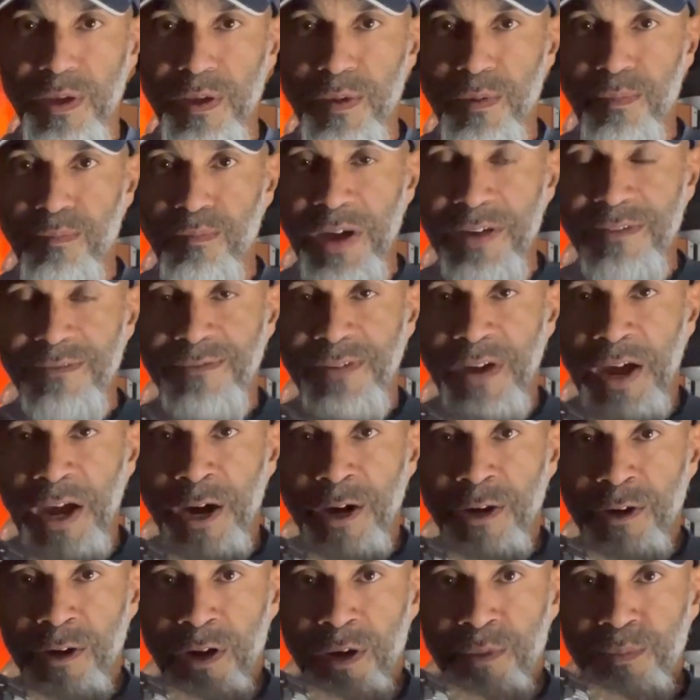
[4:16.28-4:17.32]
my
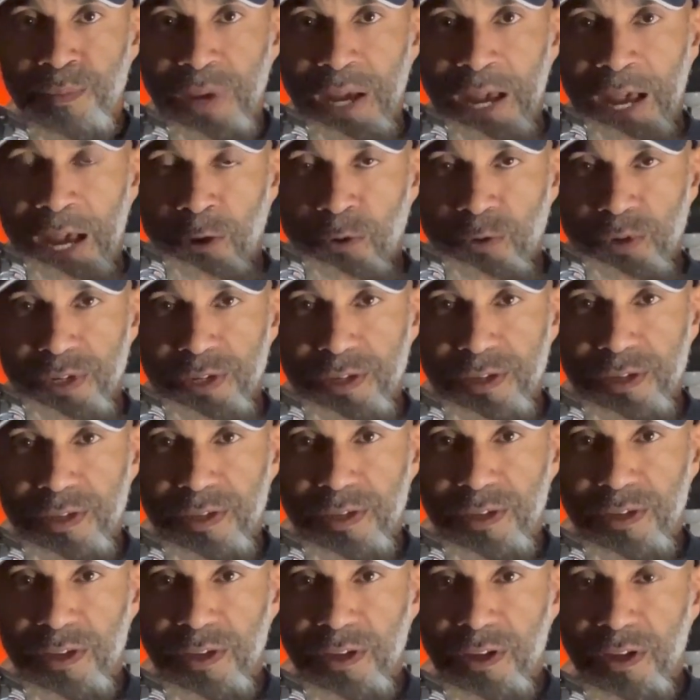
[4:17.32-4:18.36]
firearm out,
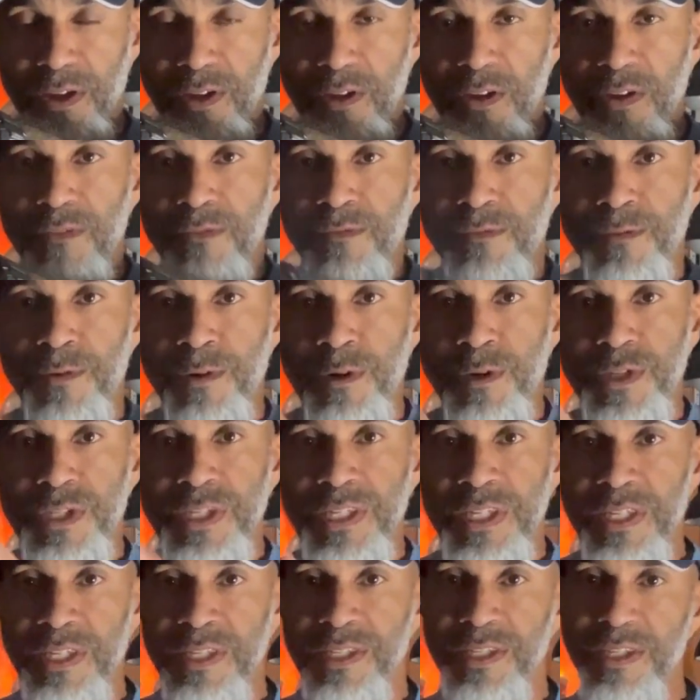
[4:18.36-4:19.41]

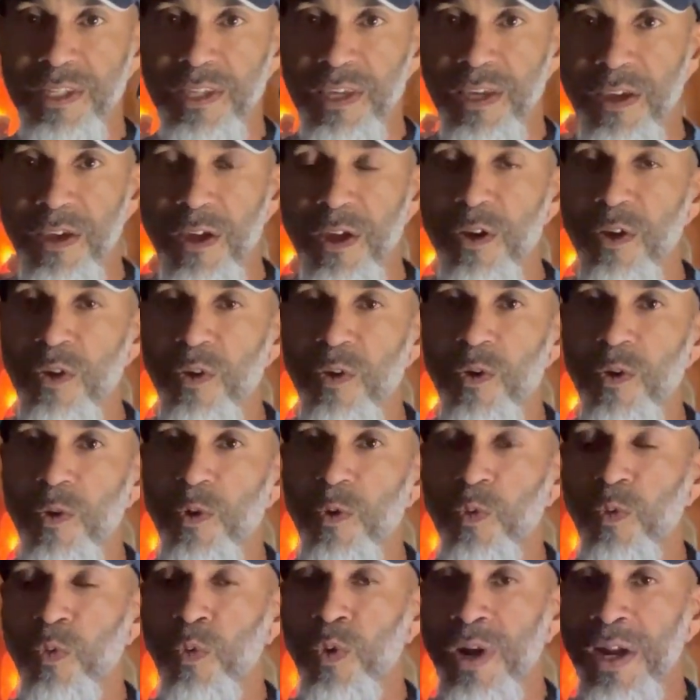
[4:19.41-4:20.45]
versus
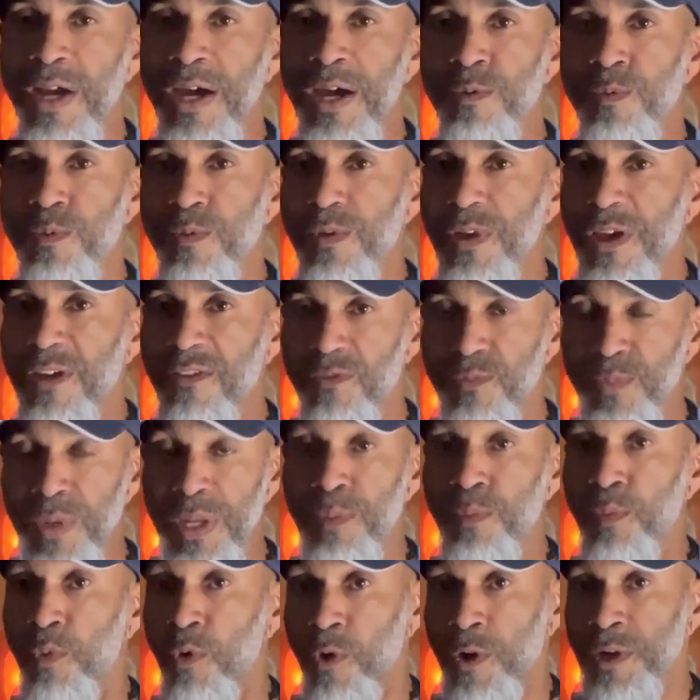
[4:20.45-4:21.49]
what I have been
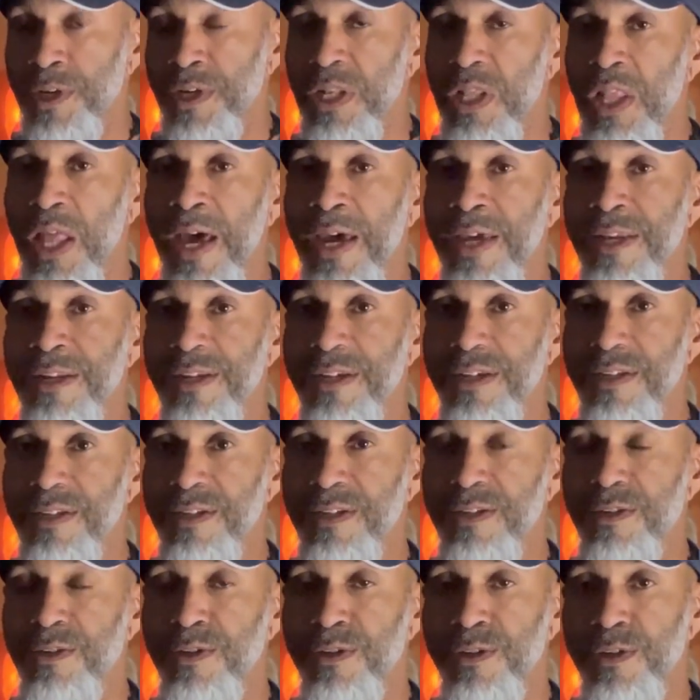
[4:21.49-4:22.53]
more inclined
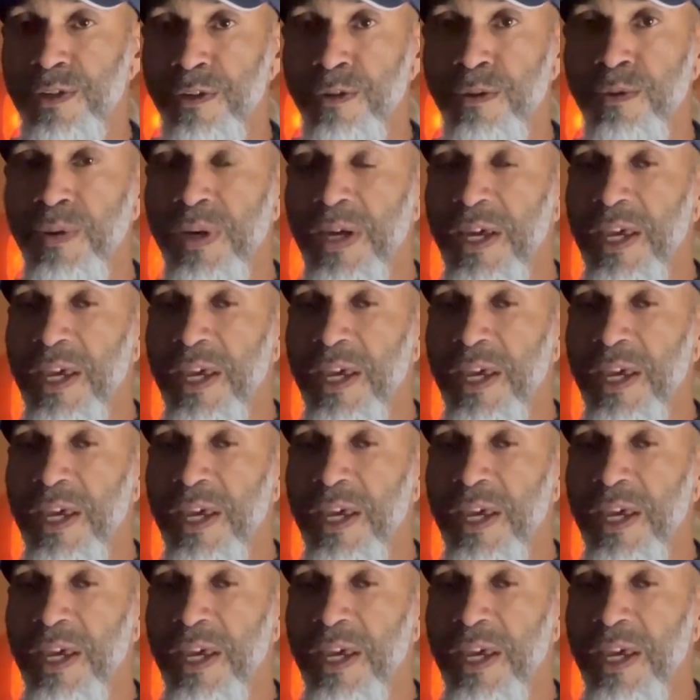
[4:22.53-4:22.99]
to do